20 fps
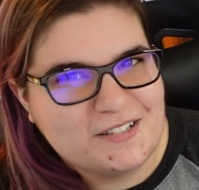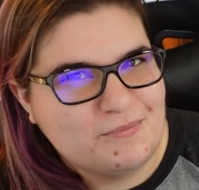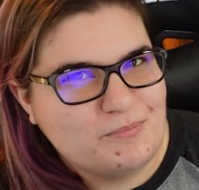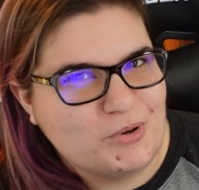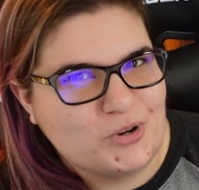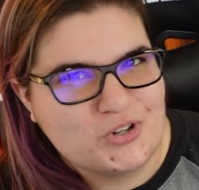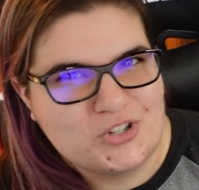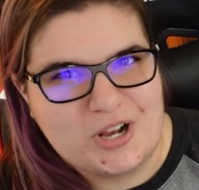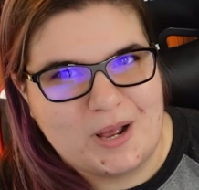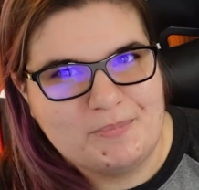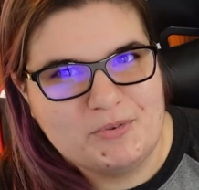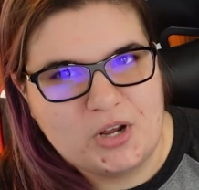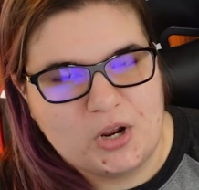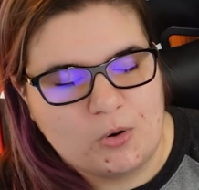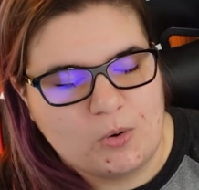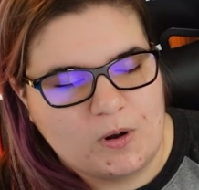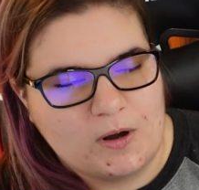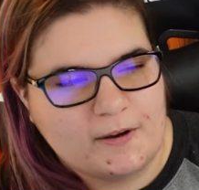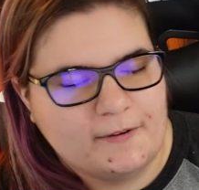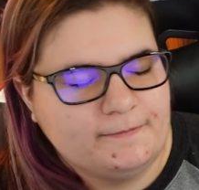of
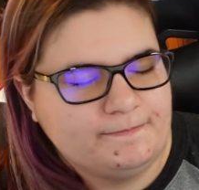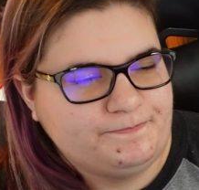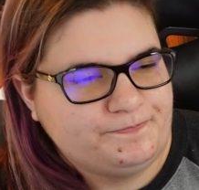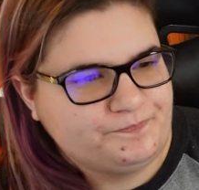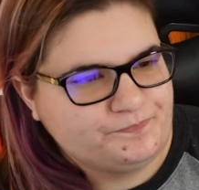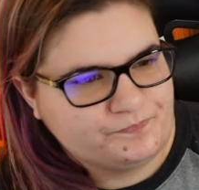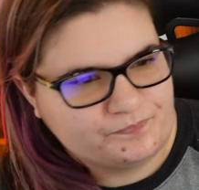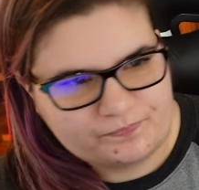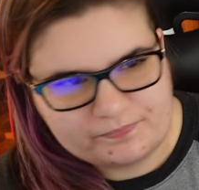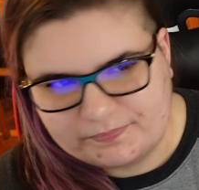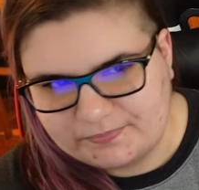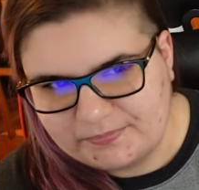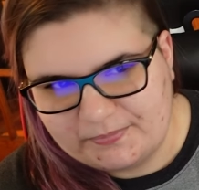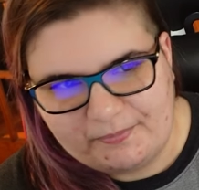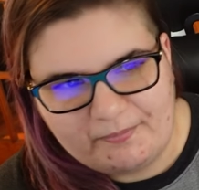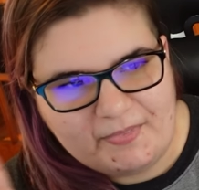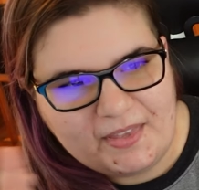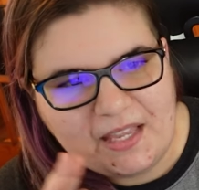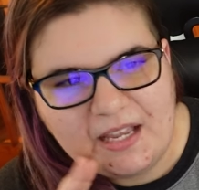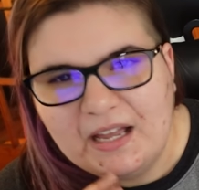bookshop.org.
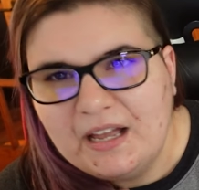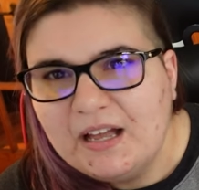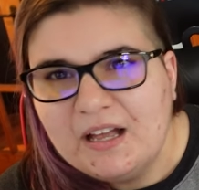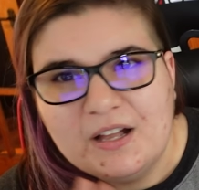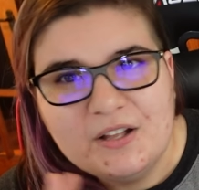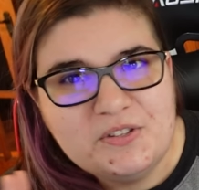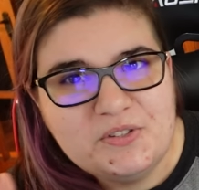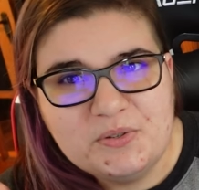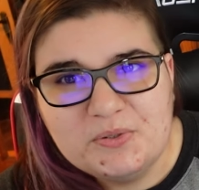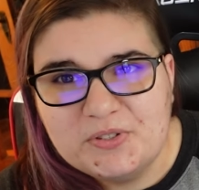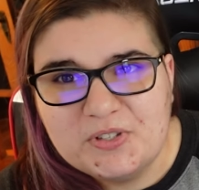So